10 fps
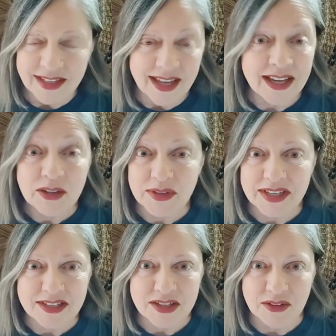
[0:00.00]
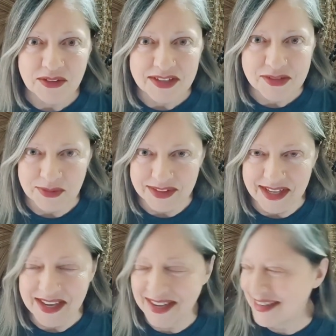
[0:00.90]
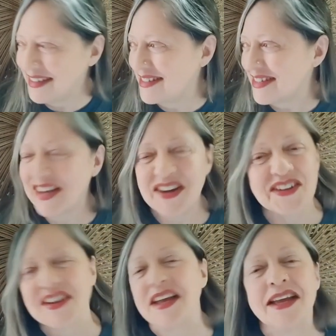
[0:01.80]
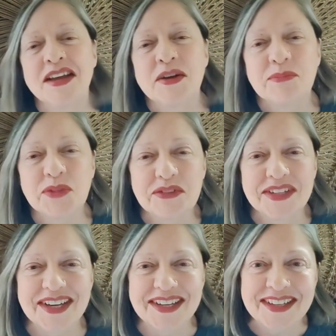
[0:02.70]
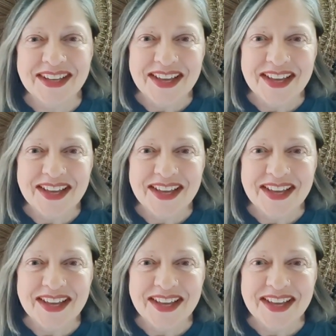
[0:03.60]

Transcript: Anyway, I digress with that. So, moving on.